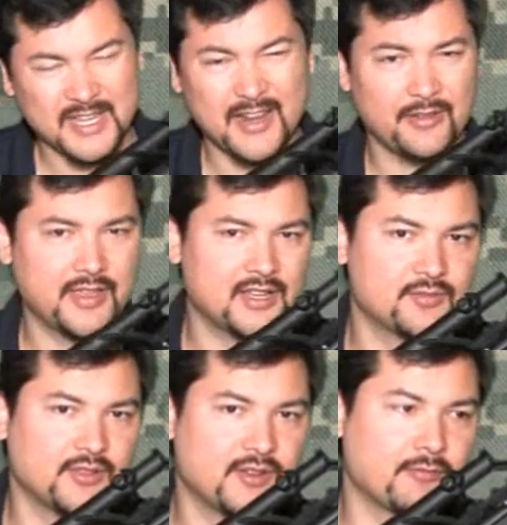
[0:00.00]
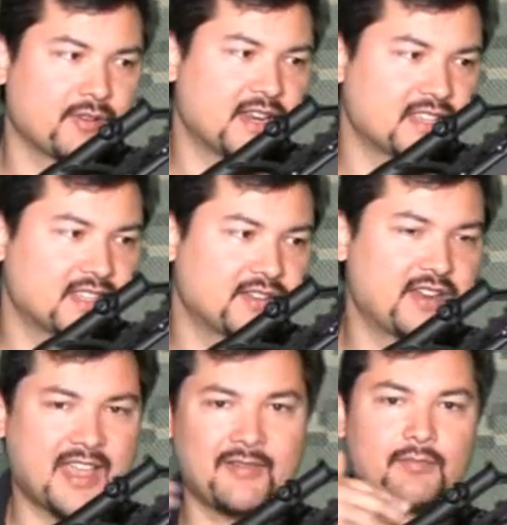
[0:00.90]
I don't think it's really
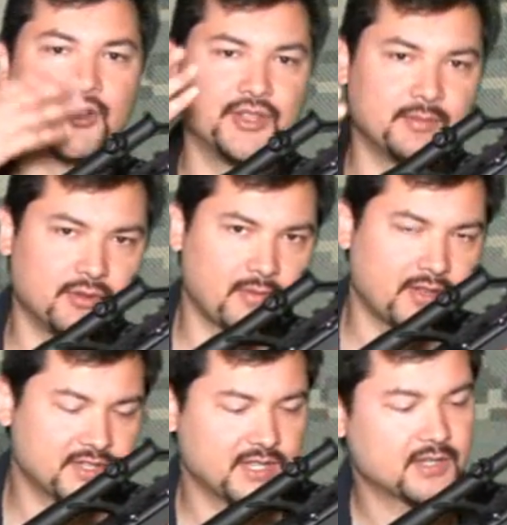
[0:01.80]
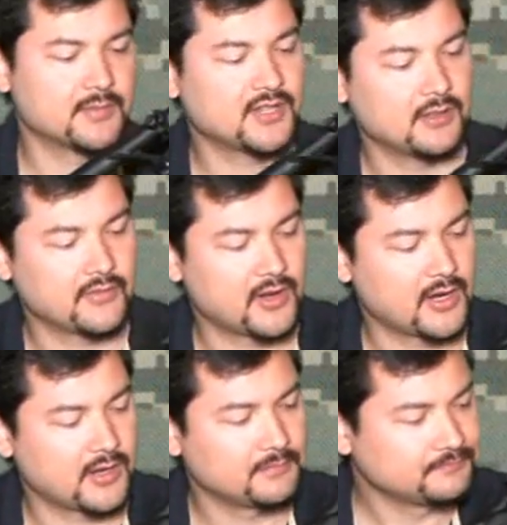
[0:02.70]
necessary to have multiple rail systems all over your
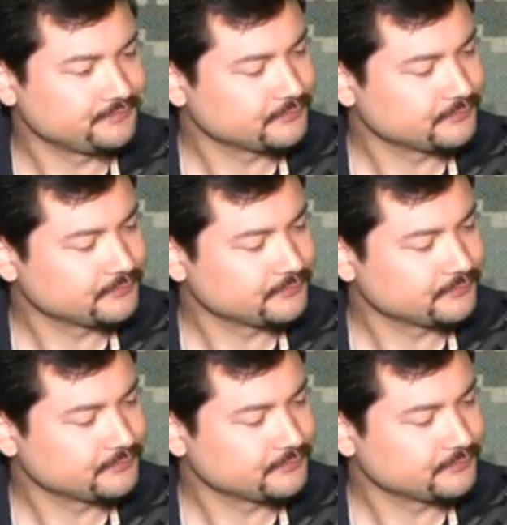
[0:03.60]
gun.